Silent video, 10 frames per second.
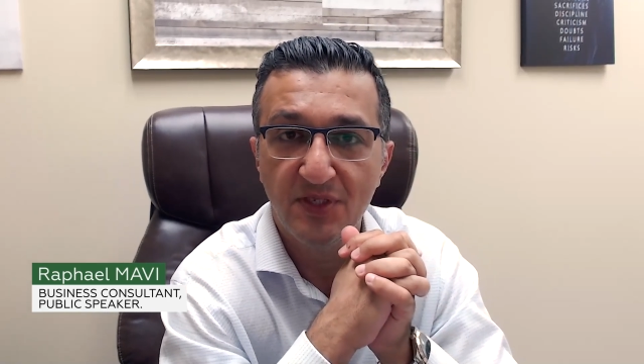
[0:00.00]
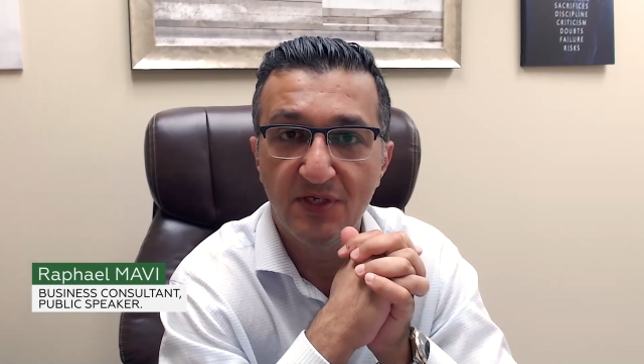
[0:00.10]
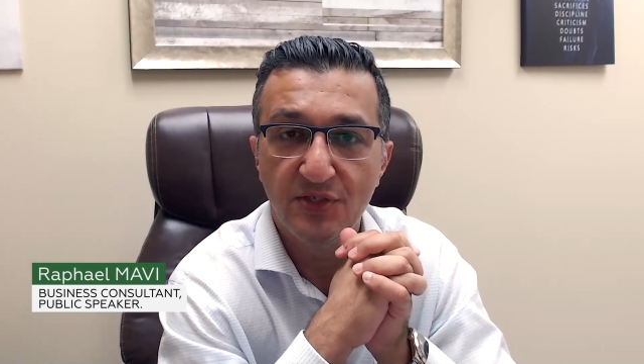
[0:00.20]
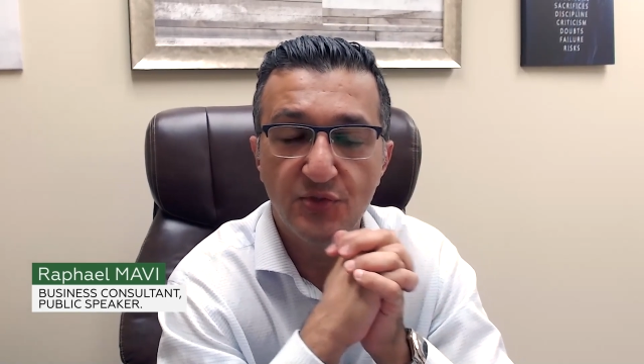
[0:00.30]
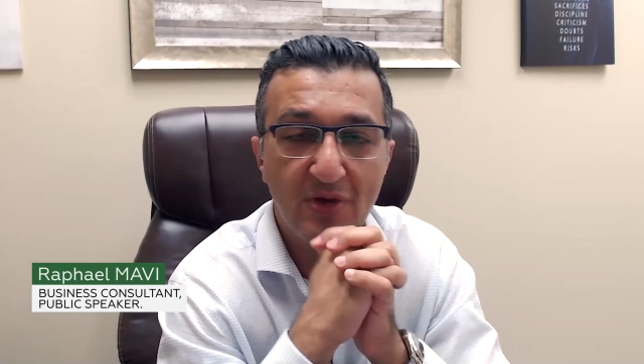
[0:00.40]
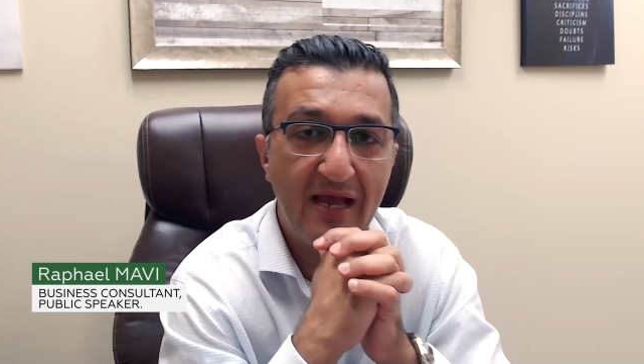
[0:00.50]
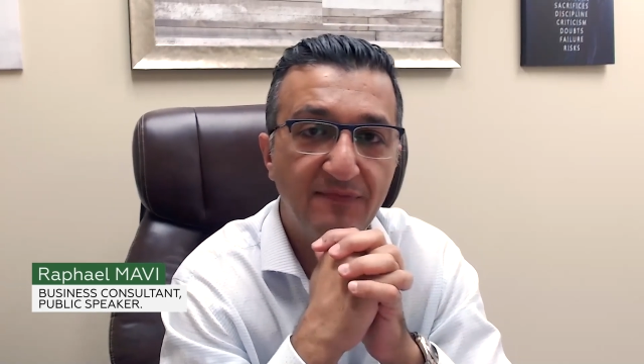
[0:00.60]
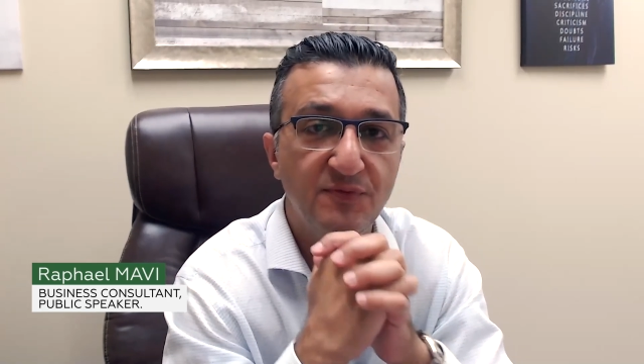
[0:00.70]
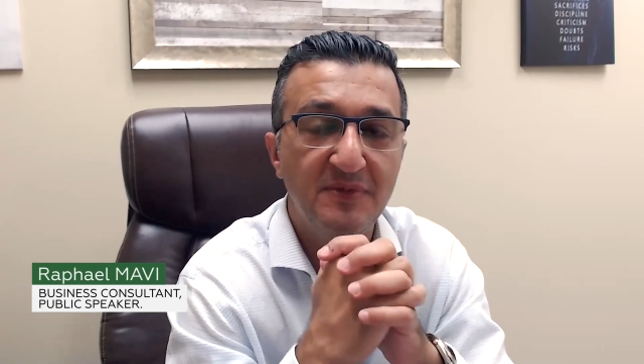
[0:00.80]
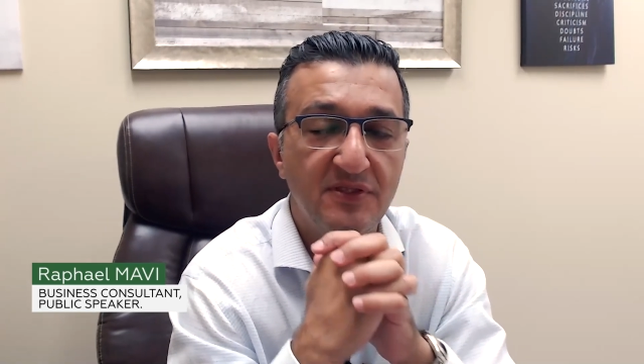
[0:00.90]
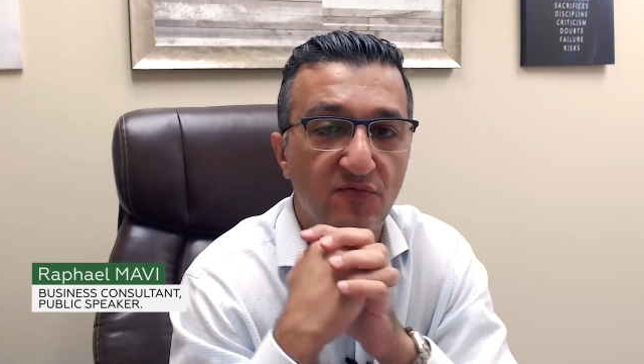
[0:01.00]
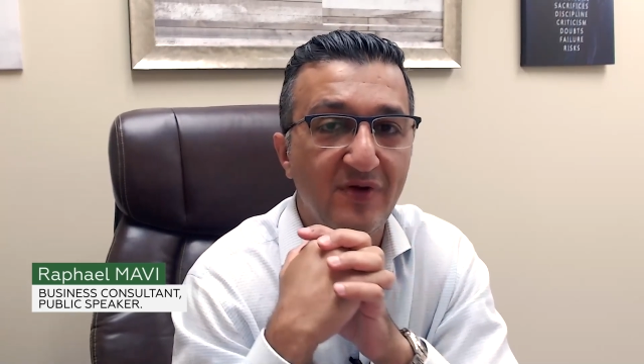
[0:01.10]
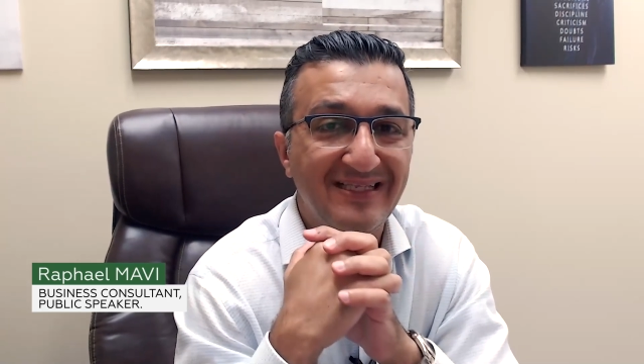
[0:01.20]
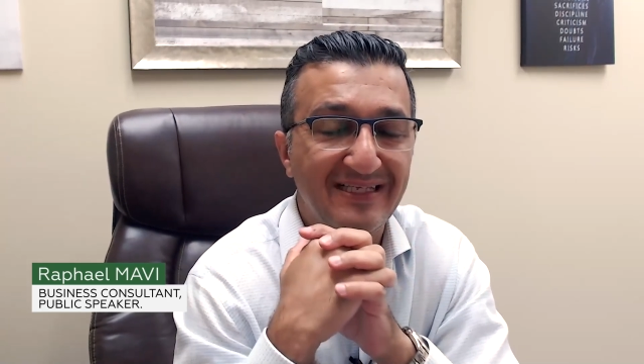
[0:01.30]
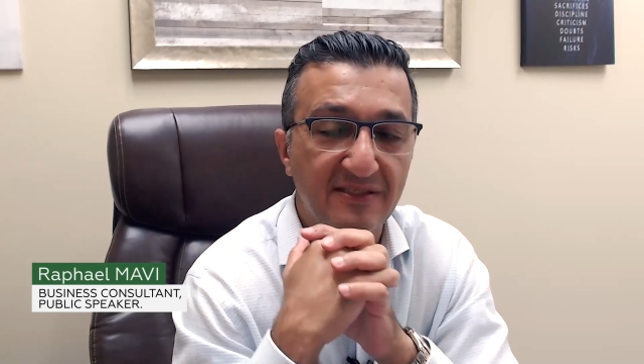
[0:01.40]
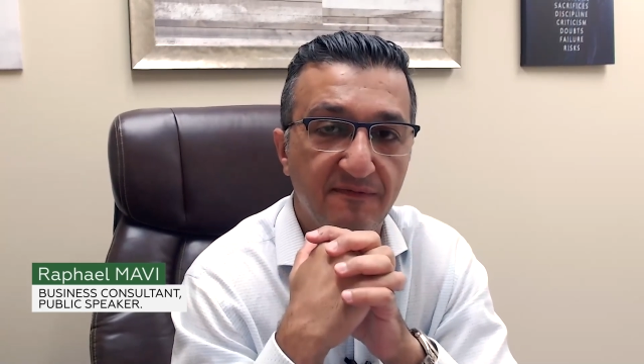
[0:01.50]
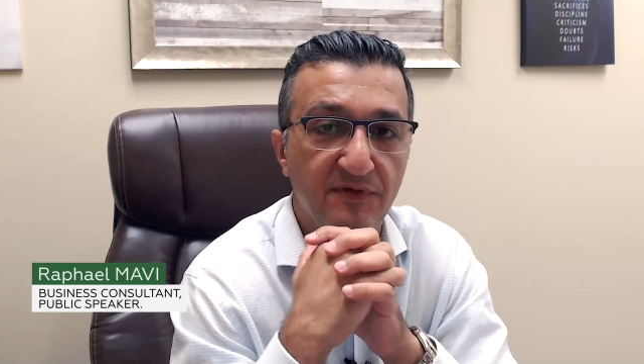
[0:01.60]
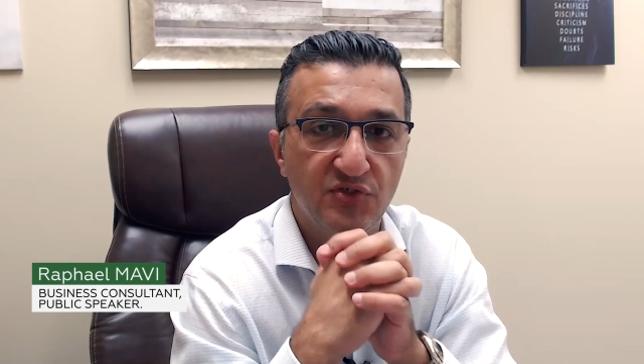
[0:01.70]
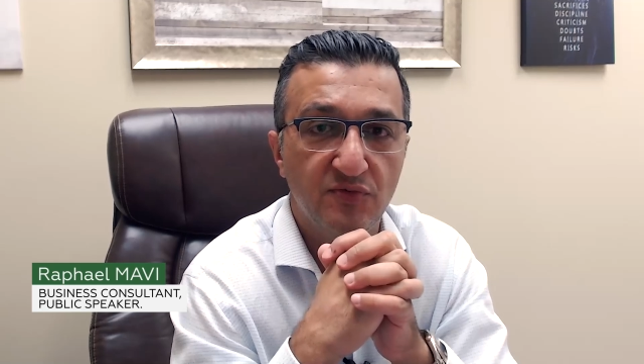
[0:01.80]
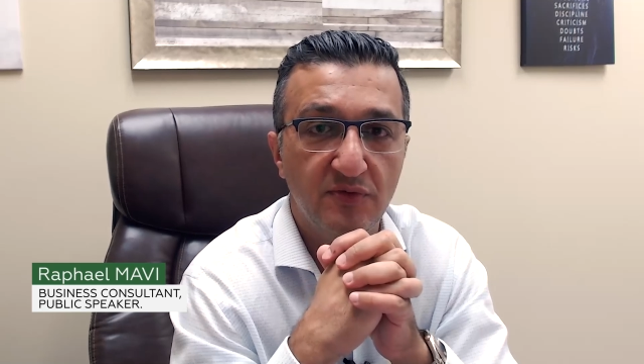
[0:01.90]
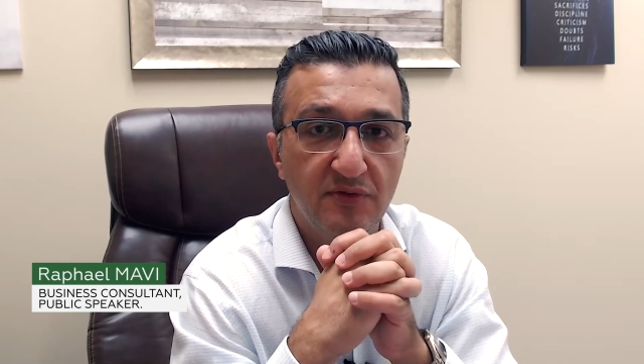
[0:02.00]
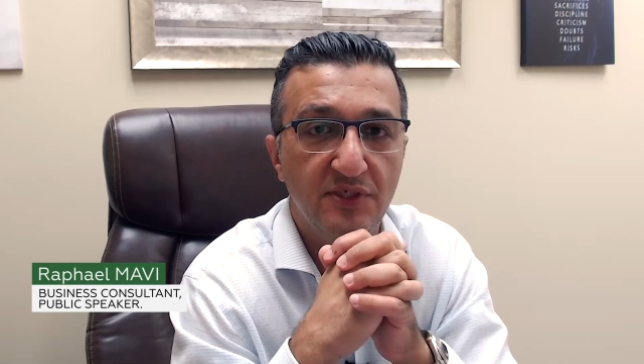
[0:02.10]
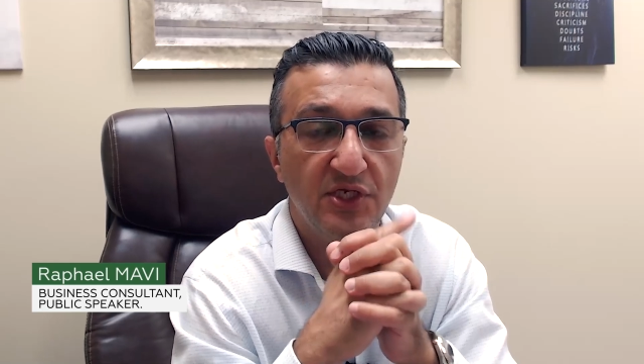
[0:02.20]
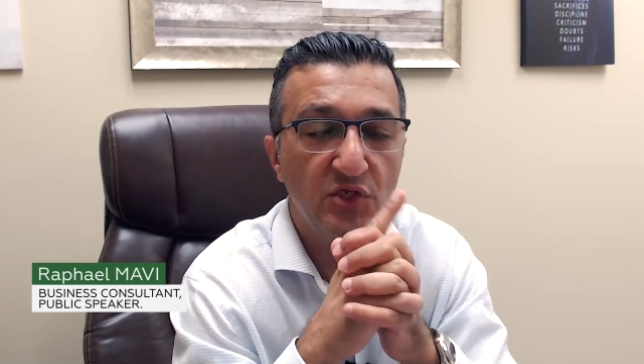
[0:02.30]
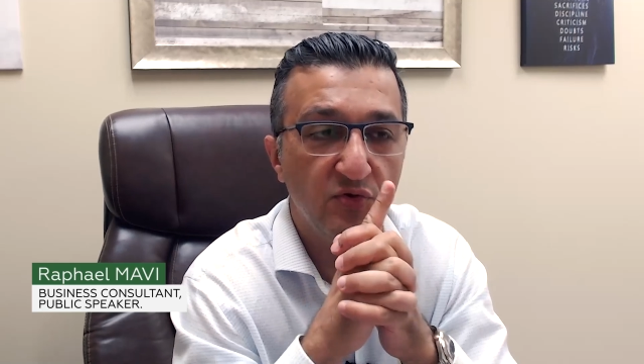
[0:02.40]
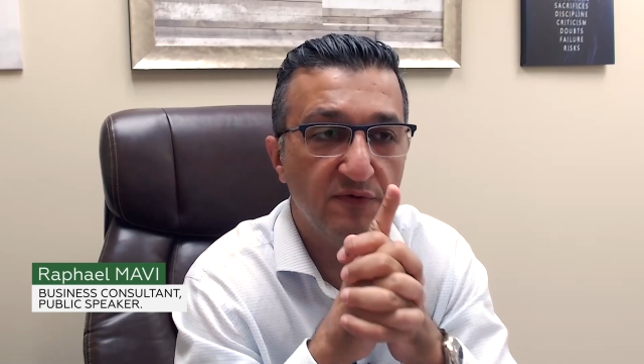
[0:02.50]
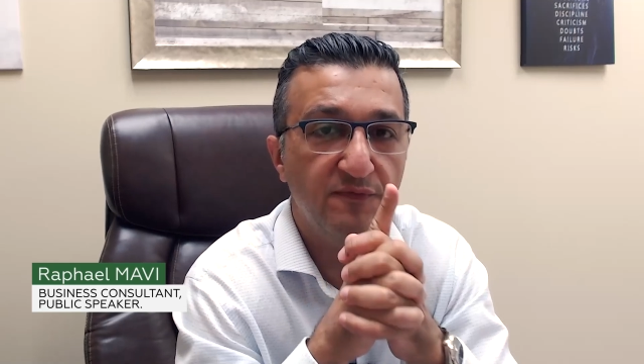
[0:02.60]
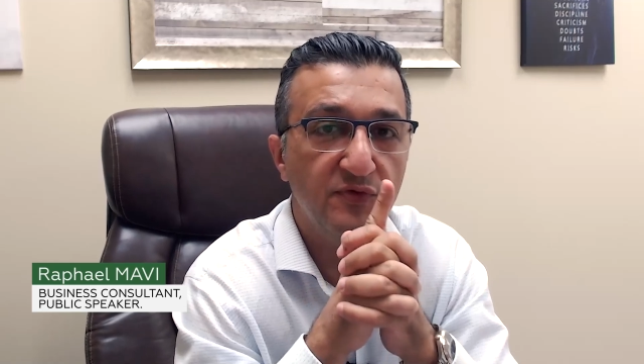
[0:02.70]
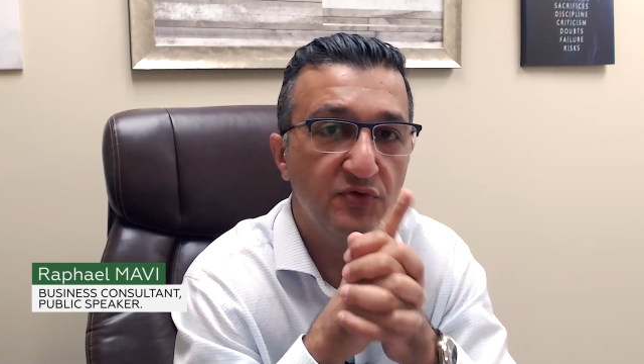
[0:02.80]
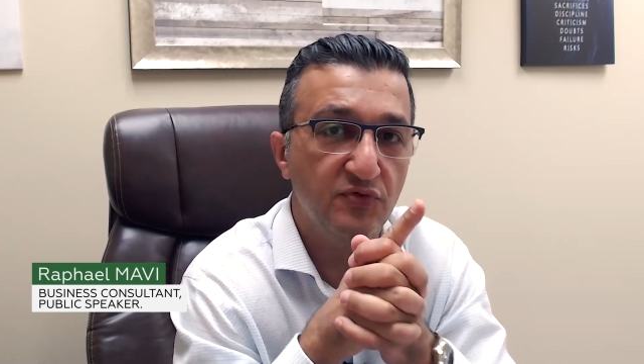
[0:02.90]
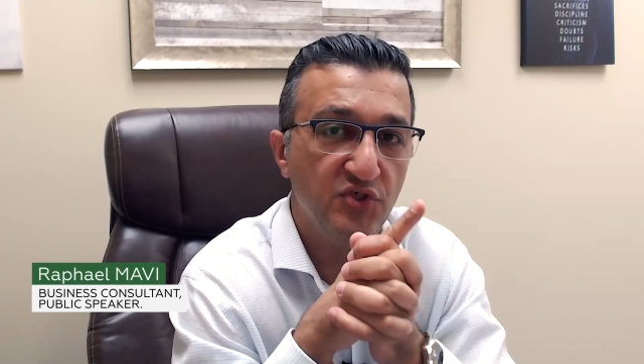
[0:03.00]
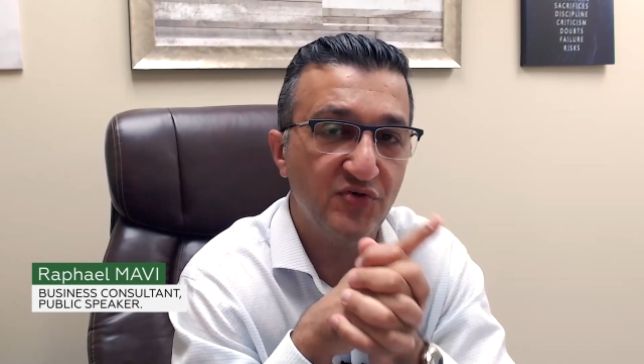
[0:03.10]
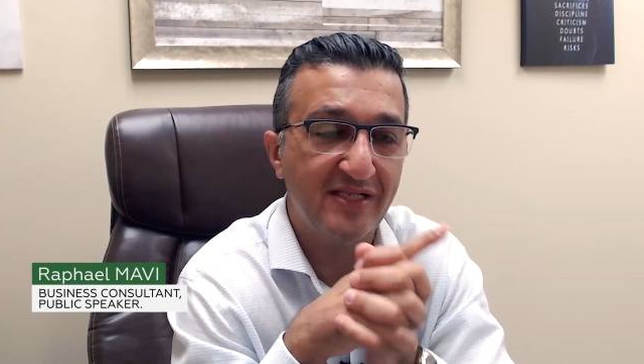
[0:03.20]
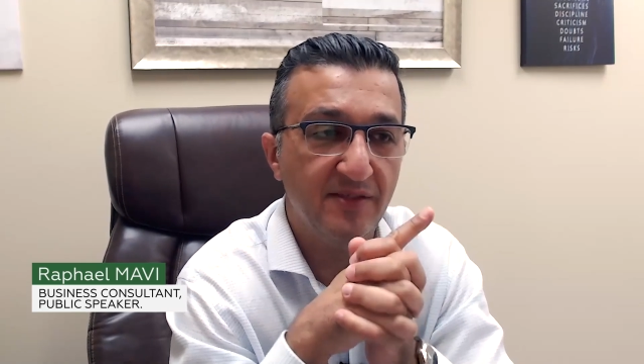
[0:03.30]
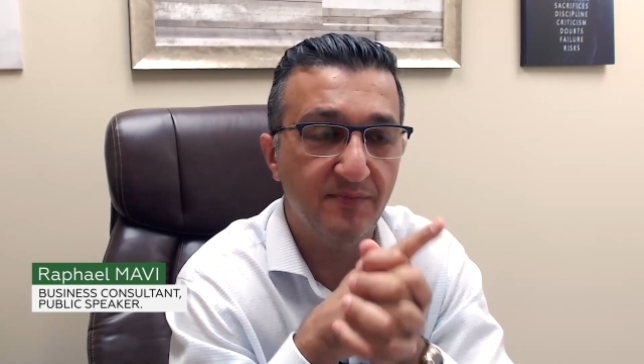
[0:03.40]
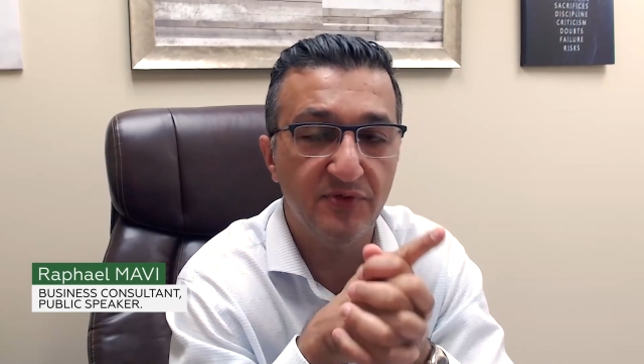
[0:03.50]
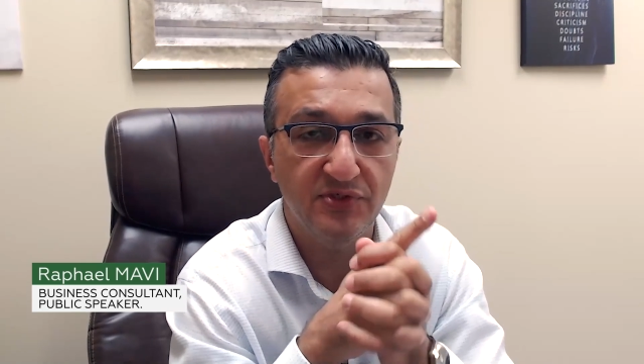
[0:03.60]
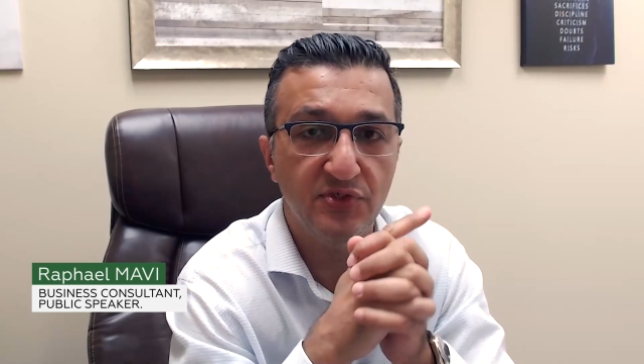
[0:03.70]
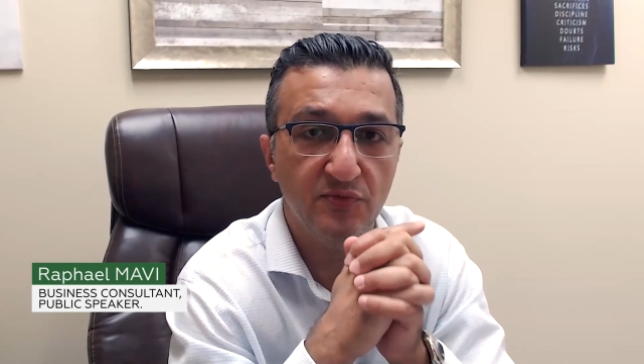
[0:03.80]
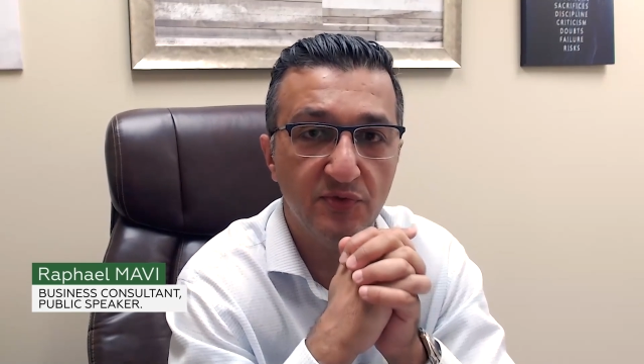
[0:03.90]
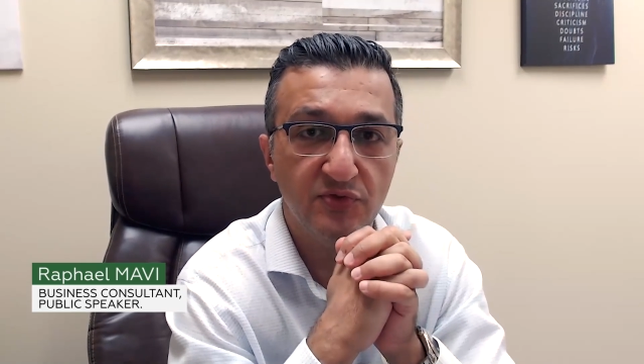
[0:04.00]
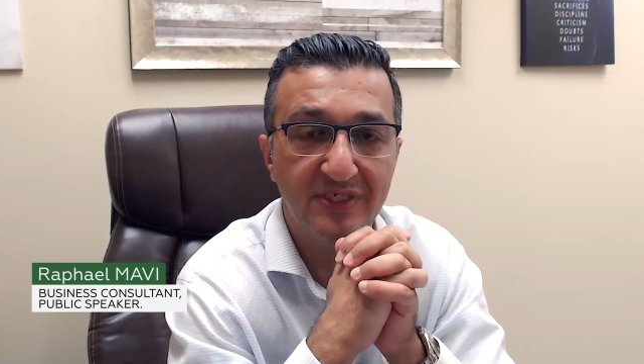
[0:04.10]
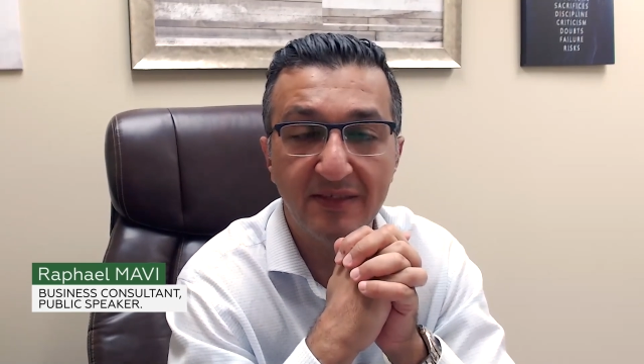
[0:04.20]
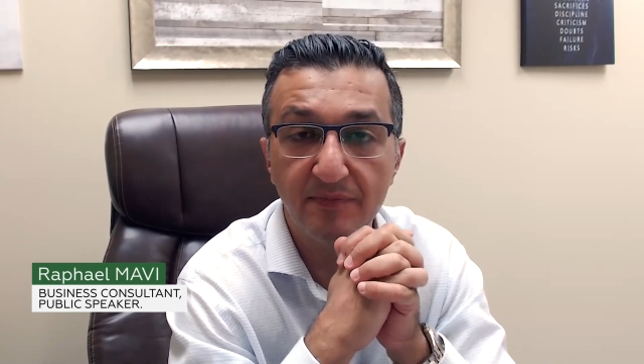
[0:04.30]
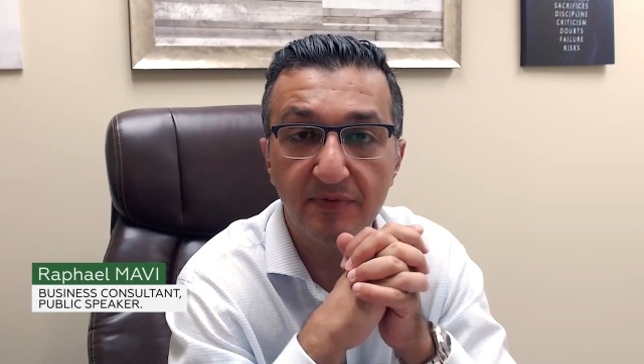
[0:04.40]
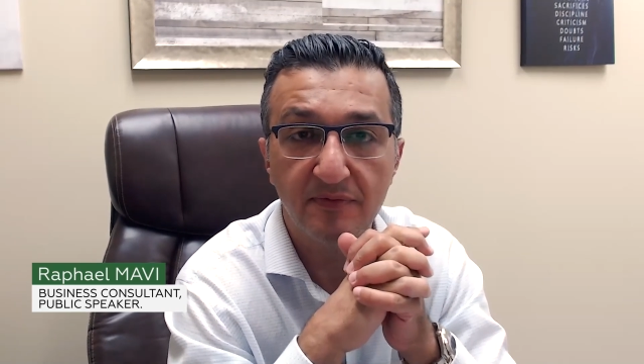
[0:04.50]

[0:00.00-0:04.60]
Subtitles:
You have to be the right individual in order for you to attract the person you want to keep.